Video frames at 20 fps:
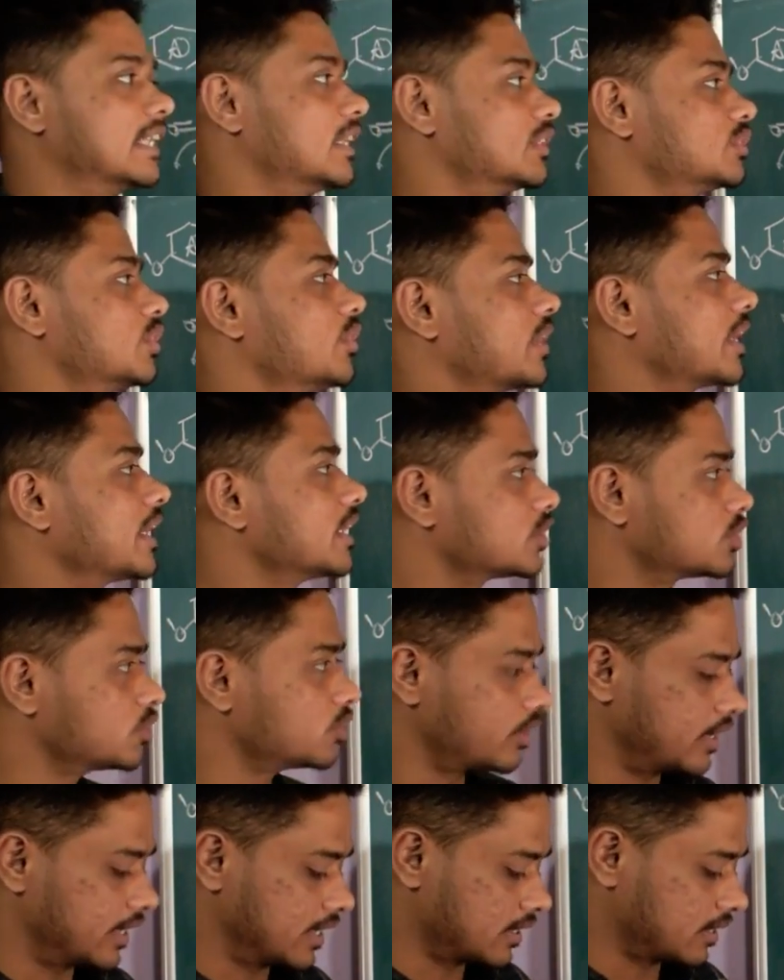also, you can
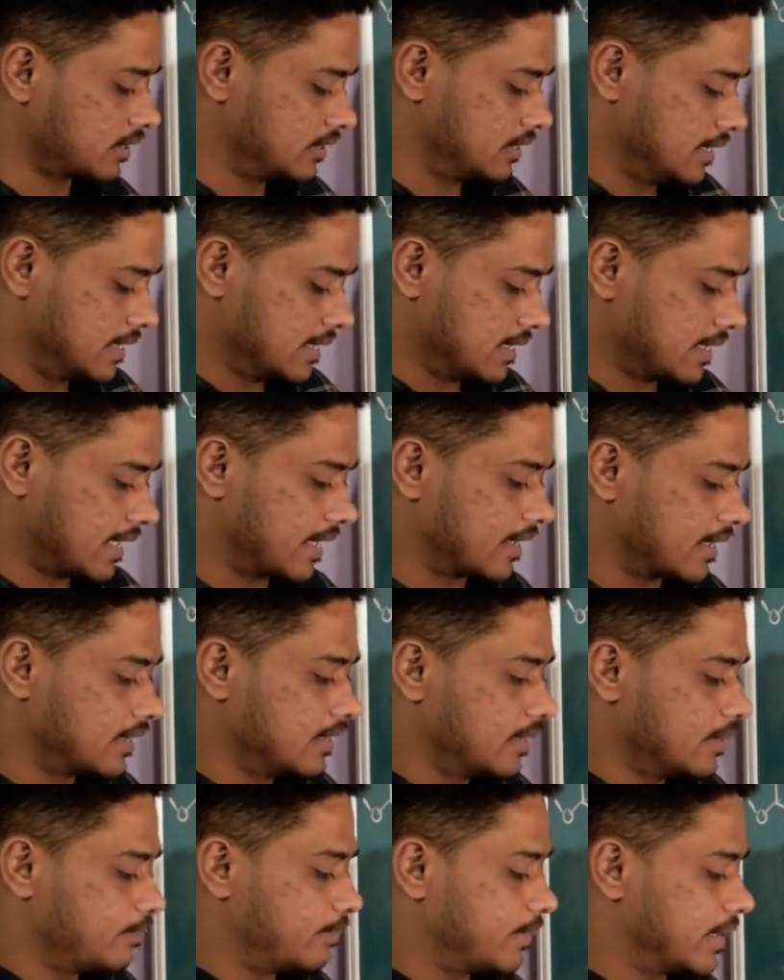show it, right?
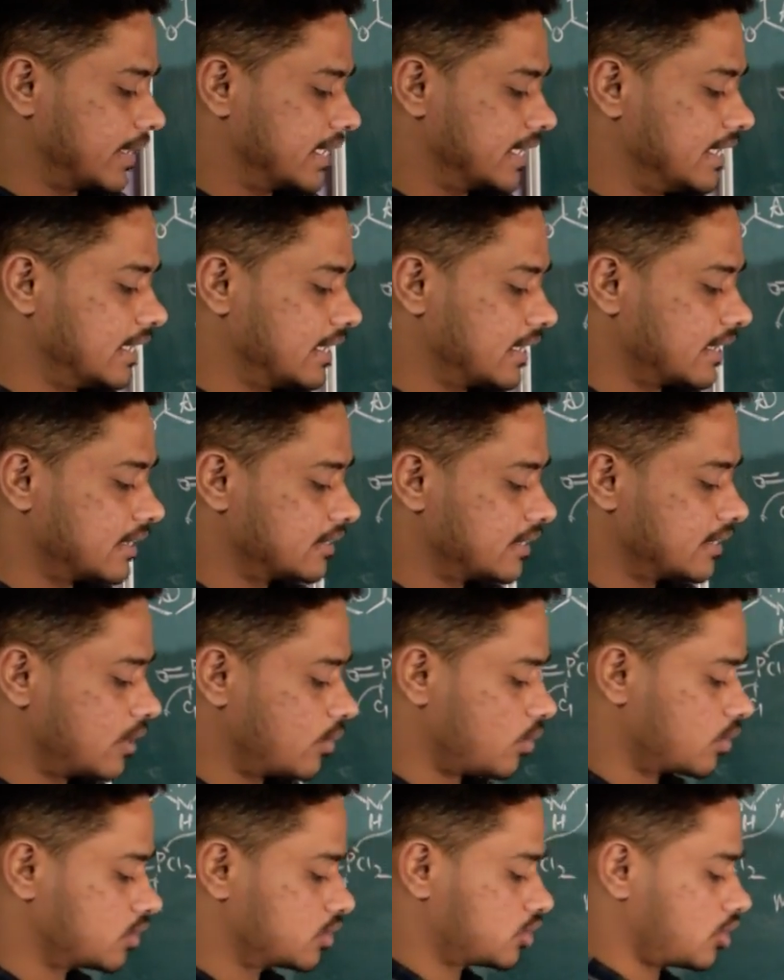But here they
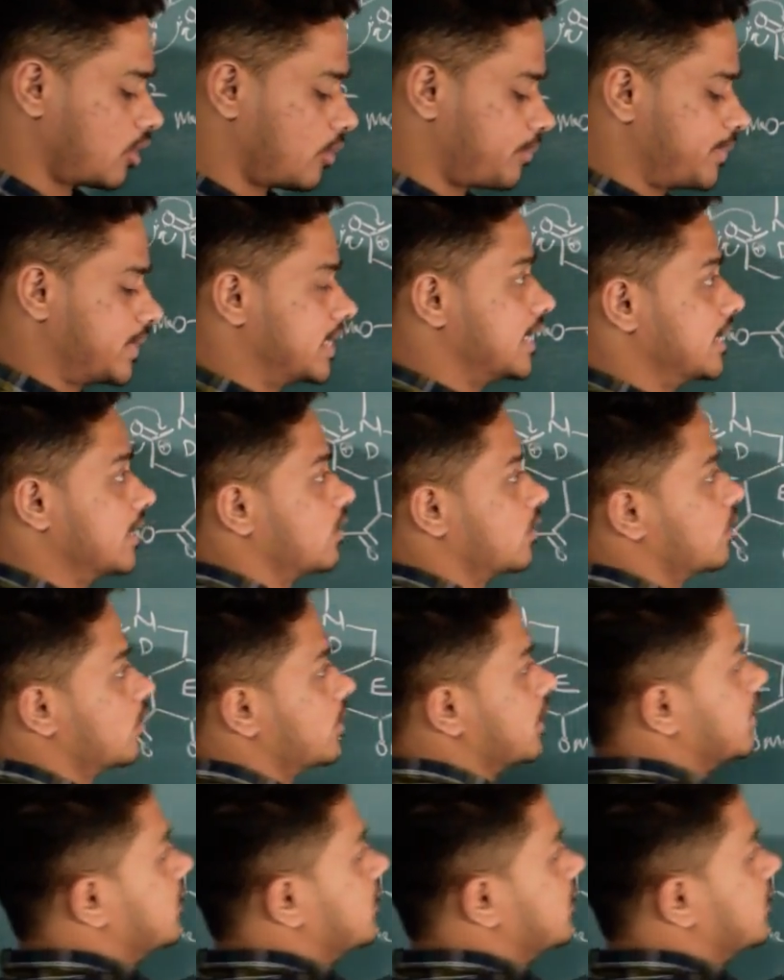won't stop it here only,